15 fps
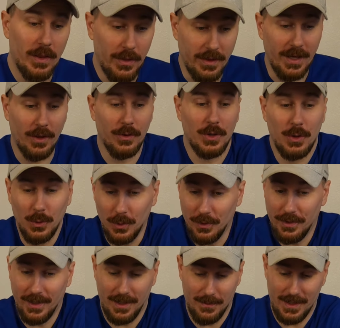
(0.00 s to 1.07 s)
The other cool
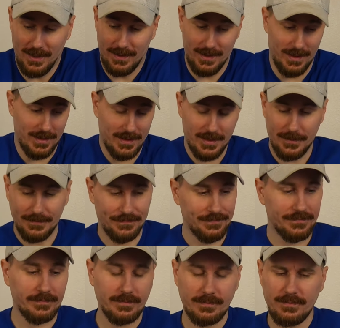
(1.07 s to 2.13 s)
thing about this
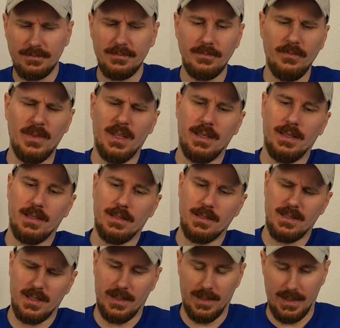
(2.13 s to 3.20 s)

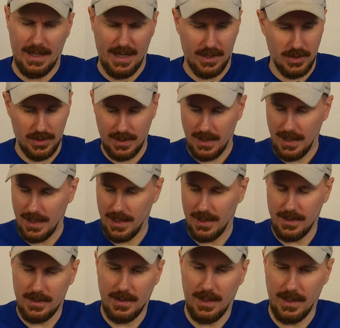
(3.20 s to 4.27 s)
is it actually
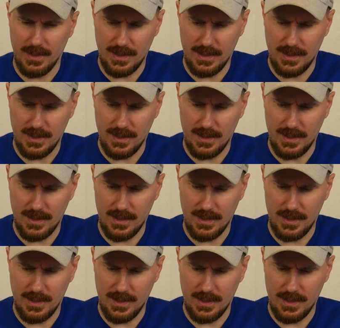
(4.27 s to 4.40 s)
has a